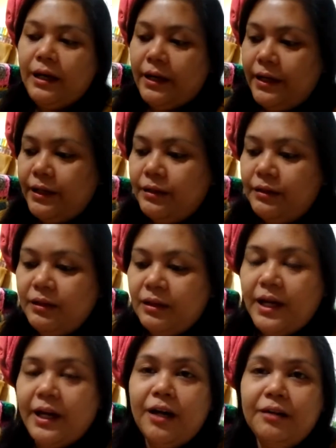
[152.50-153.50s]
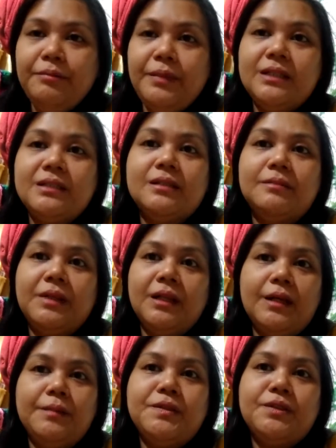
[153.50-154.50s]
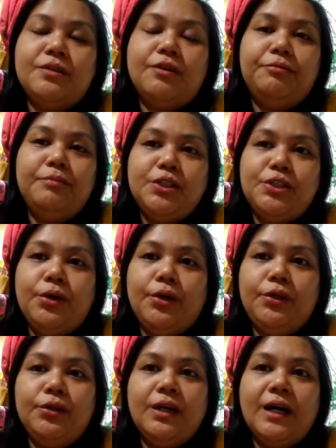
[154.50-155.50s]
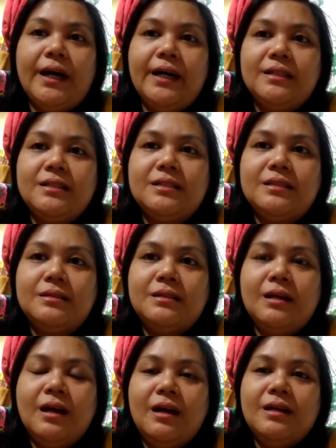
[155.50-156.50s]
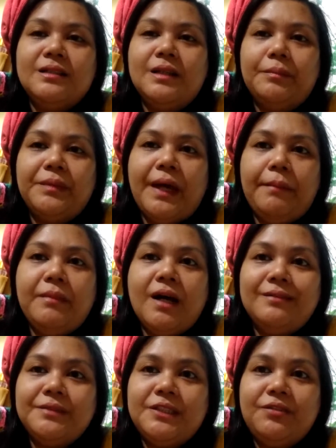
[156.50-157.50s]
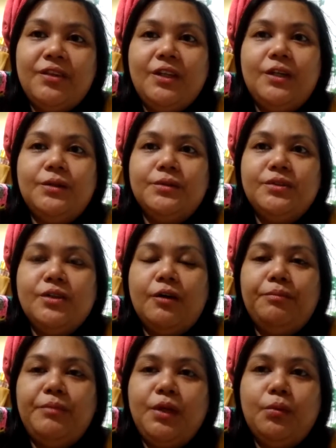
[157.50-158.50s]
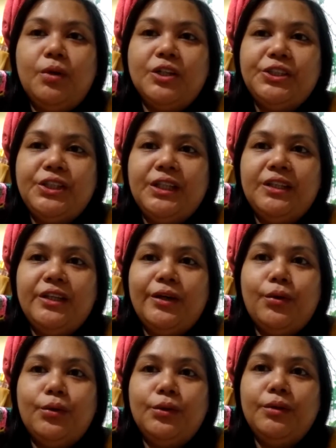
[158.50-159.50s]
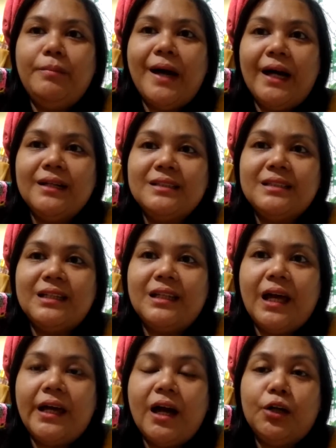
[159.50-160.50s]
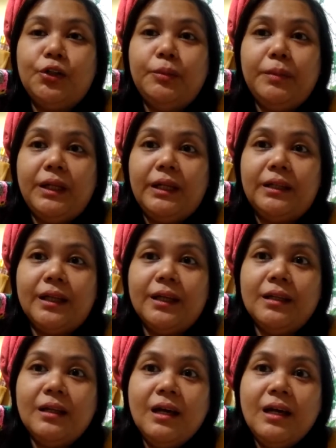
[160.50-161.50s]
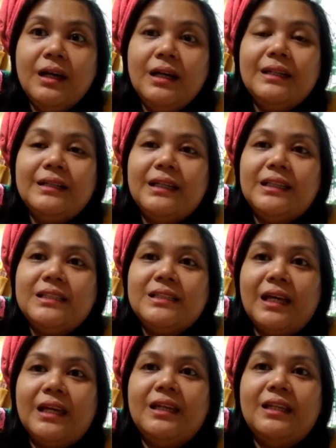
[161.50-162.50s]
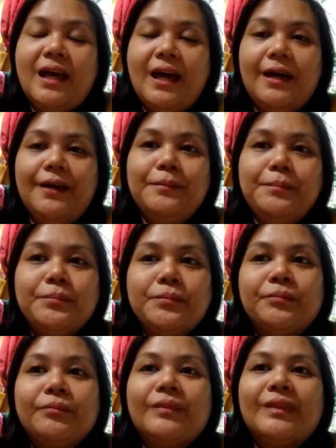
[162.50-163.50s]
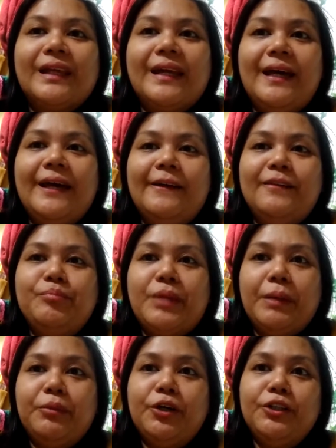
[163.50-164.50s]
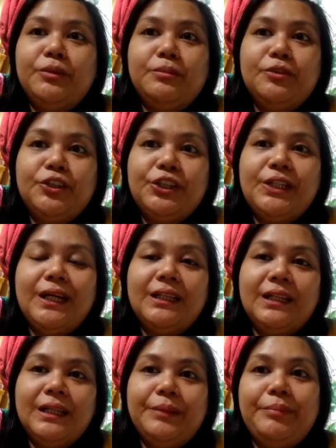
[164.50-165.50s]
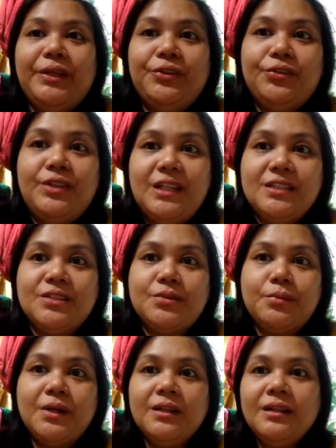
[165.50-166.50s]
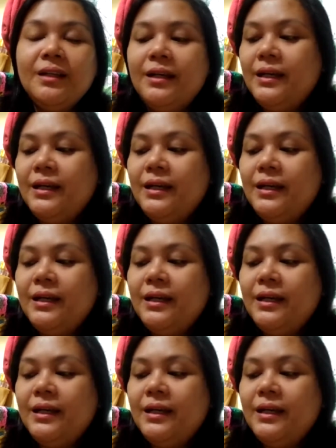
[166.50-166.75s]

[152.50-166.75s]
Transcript: And I have made some clips of me showing you guys some time-lapse videos of me washing the old bags that I accumulated, that is second-hand. And I'm gonna merge that clip into this one.